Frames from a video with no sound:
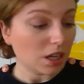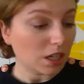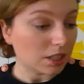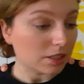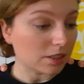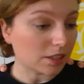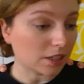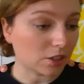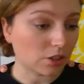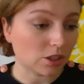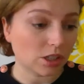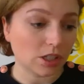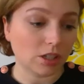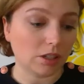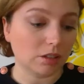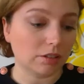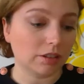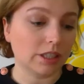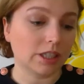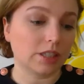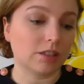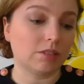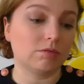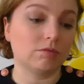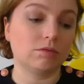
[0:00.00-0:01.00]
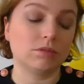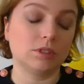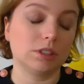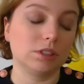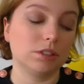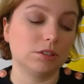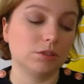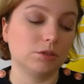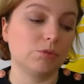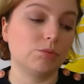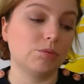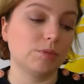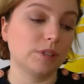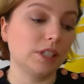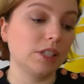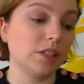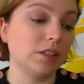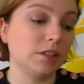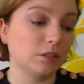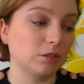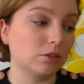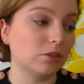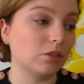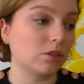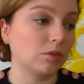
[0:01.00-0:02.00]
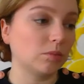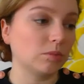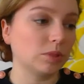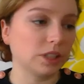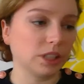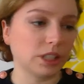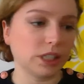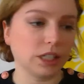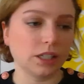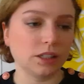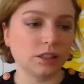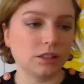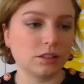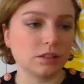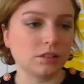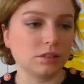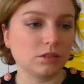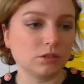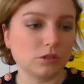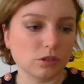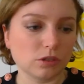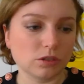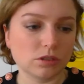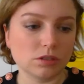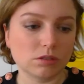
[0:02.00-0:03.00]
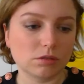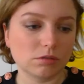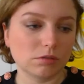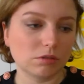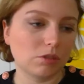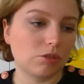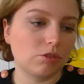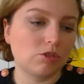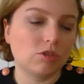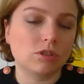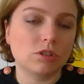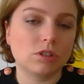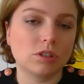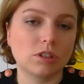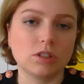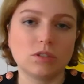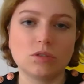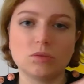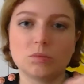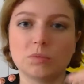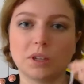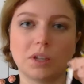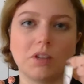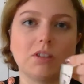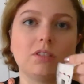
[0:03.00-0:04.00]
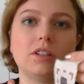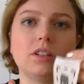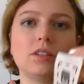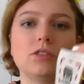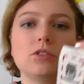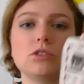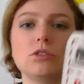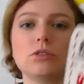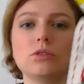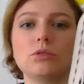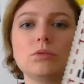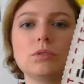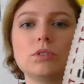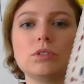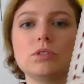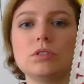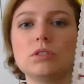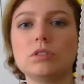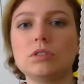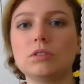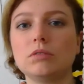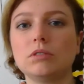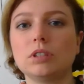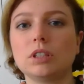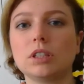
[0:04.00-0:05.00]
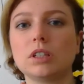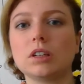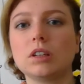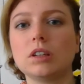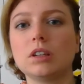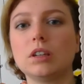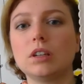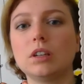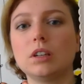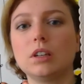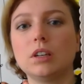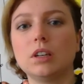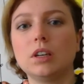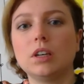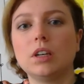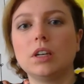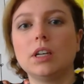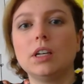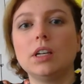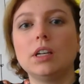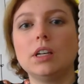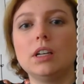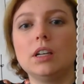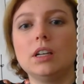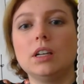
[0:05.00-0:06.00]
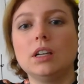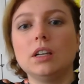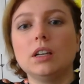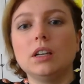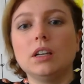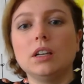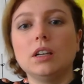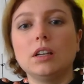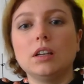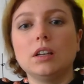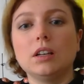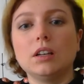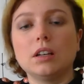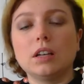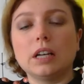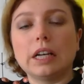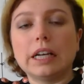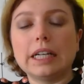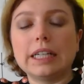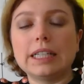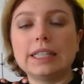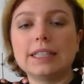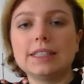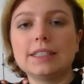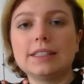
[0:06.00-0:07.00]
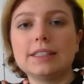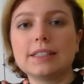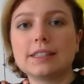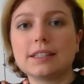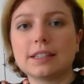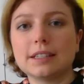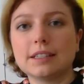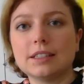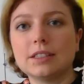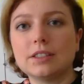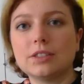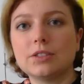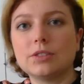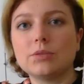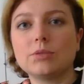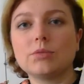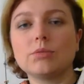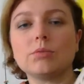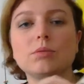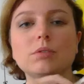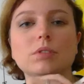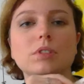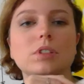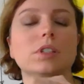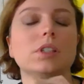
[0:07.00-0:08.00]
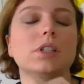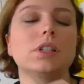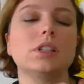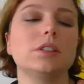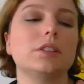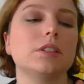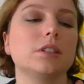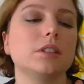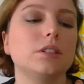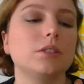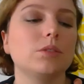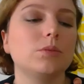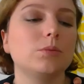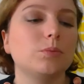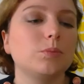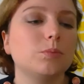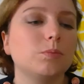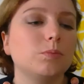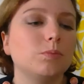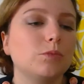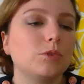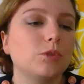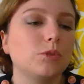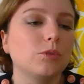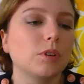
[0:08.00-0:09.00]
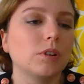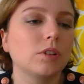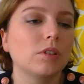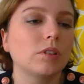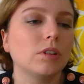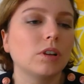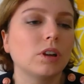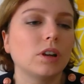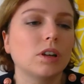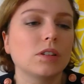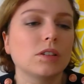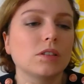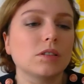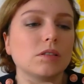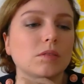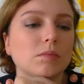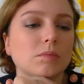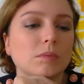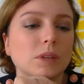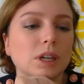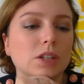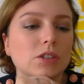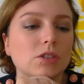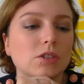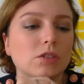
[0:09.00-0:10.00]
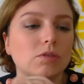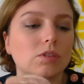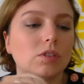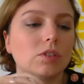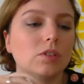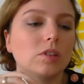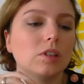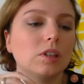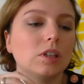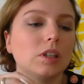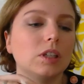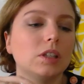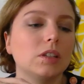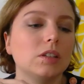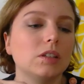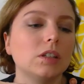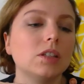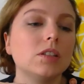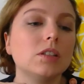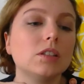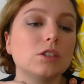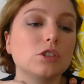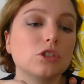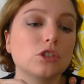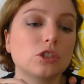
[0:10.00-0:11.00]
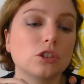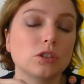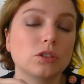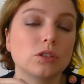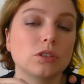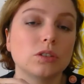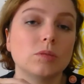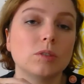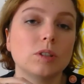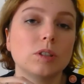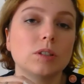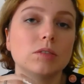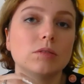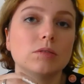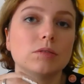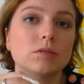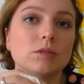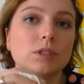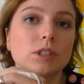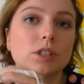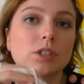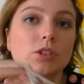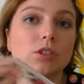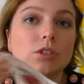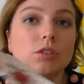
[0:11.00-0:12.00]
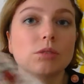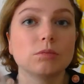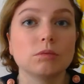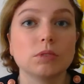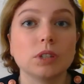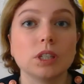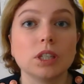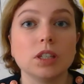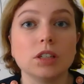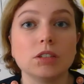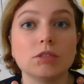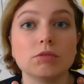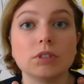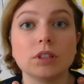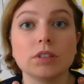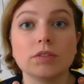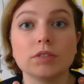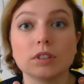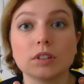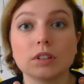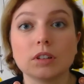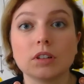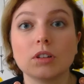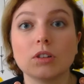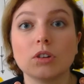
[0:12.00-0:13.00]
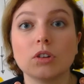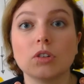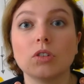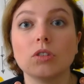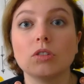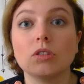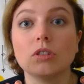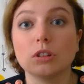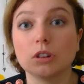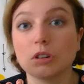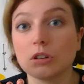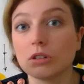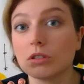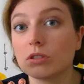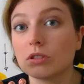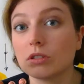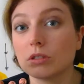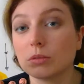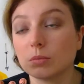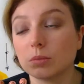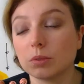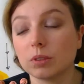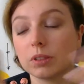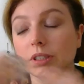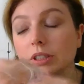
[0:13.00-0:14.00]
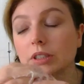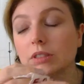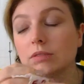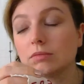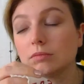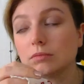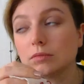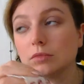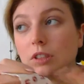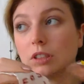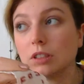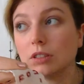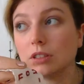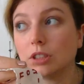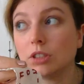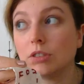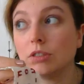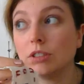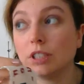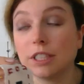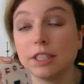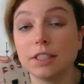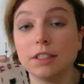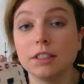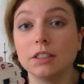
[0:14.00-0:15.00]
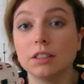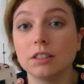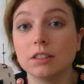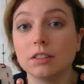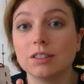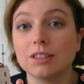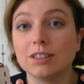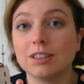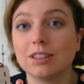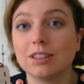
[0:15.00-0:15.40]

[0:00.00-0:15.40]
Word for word: It's actually not that, it's really not complicated. It's just, you just need to pay attention to what you're doing. I decided to start it during the last match of the Knitage Tournament, which we, Ravenclaw, lost, but, well, you need